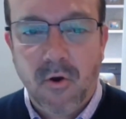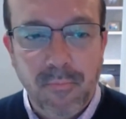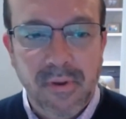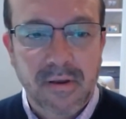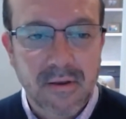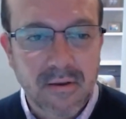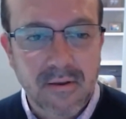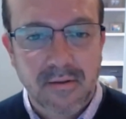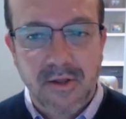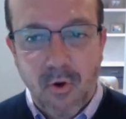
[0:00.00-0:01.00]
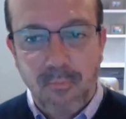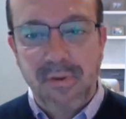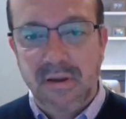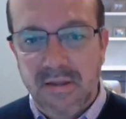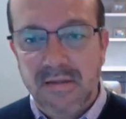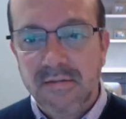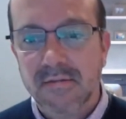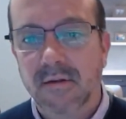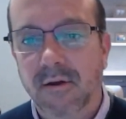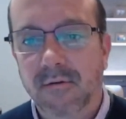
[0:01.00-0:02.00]

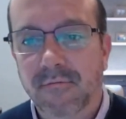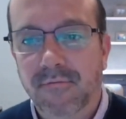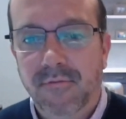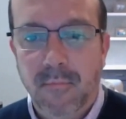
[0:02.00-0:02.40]
openness of